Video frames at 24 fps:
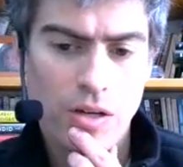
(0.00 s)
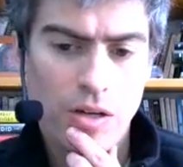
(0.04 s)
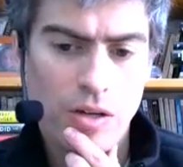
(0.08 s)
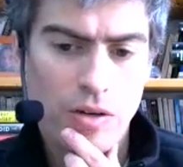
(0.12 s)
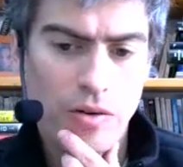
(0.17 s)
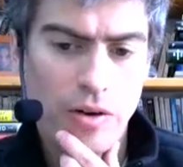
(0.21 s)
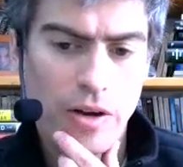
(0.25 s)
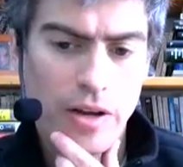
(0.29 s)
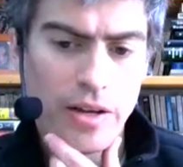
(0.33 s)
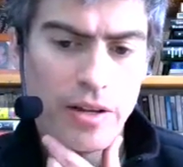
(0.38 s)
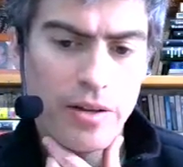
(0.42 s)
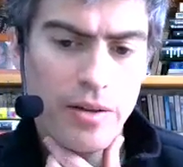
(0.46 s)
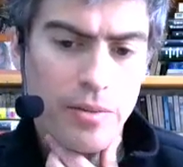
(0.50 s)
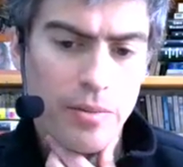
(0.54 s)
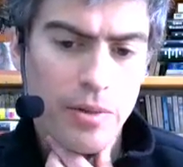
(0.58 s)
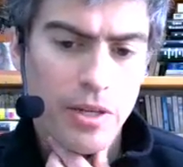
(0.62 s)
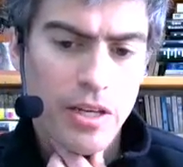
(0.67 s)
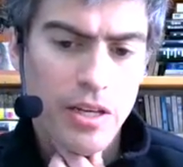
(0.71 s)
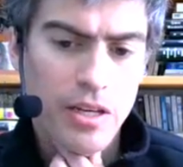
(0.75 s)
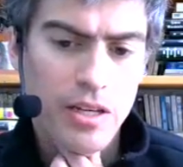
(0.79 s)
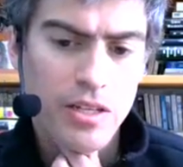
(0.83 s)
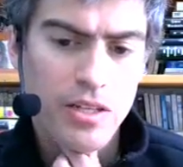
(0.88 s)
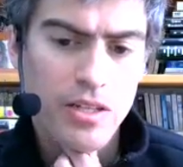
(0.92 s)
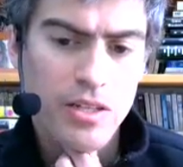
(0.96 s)
right?
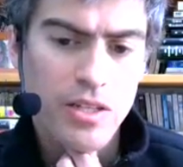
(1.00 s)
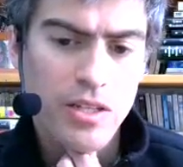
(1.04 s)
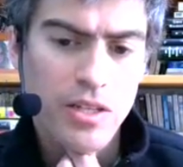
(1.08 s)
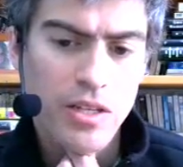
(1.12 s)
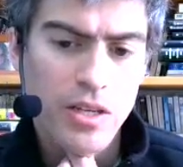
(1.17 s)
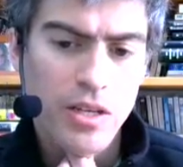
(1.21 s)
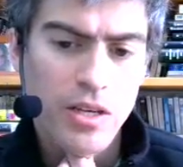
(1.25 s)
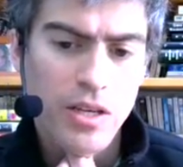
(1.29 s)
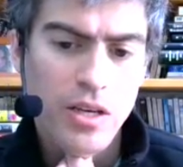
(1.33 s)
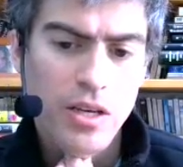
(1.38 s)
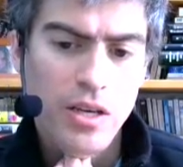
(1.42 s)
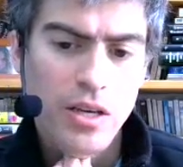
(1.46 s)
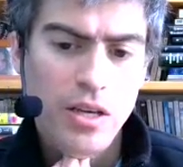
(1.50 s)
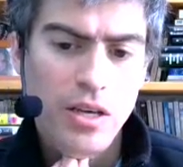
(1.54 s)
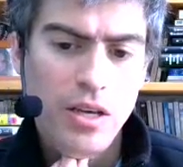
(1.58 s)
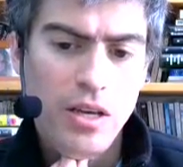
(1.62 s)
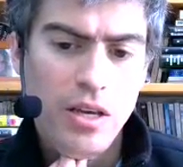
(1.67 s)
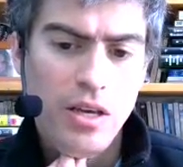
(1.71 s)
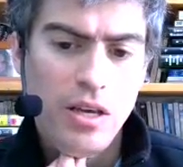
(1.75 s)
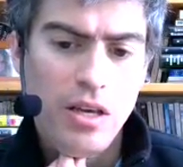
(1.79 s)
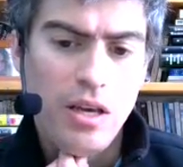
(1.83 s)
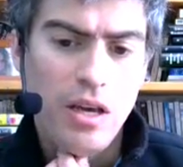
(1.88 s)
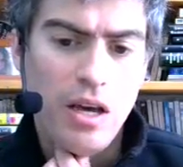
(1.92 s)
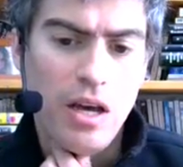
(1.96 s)
Because
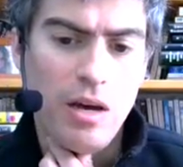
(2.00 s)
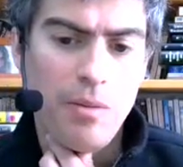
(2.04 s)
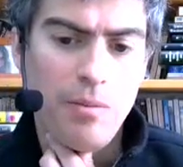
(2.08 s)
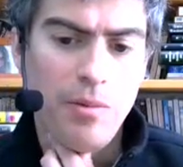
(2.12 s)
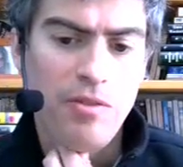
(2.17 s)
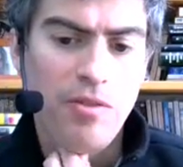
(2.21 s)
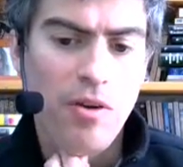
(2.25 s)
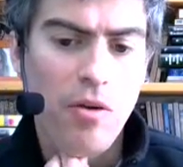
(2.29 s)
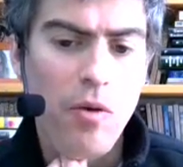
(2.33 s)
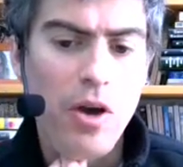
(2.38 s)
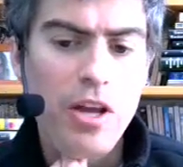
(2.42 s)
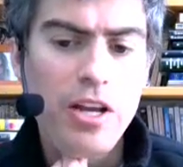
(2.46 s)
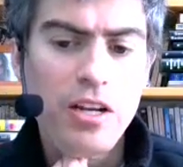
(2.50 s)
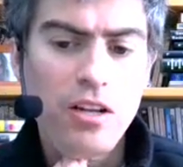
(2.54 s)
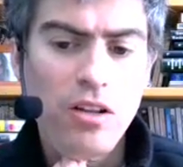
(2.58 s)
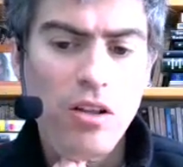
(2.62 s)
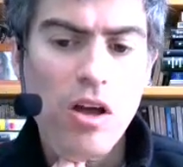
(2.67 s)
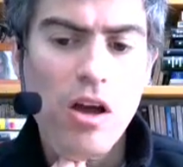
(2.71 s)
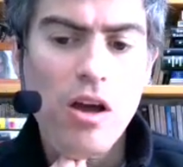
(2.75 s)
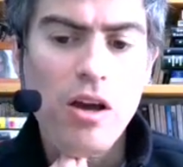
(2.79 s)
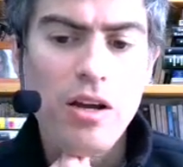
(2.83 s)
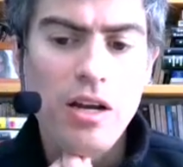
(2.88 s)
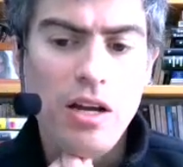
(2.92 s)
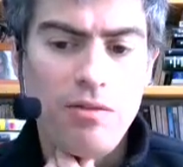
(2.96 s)
if I waited
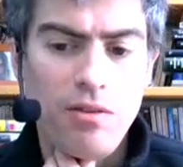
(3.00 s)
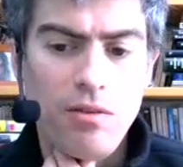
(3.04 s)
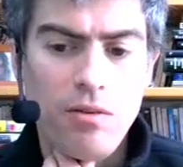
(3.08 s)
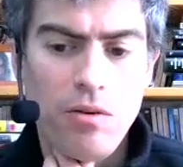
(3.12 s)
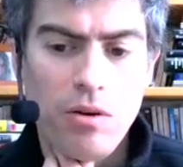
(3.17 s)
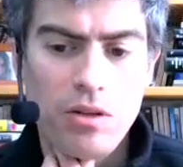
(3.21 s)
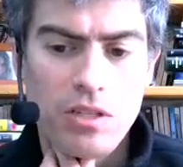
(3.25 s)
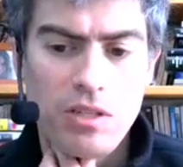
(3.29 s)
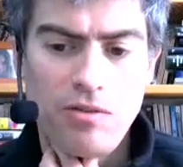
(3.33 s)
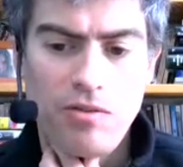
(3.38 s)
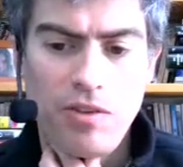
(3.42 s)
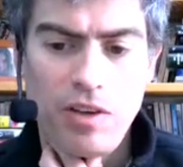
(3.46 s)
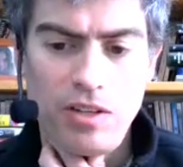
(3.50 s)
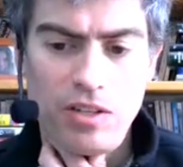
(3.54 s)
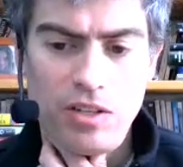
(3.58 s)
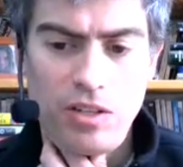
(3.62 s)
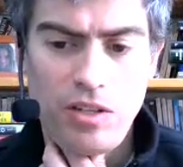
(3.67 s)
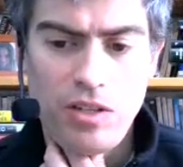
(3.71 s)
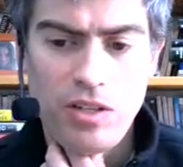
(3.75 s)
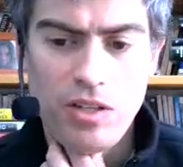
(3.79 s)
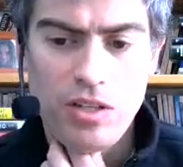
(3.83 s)
long enough, of course, eventually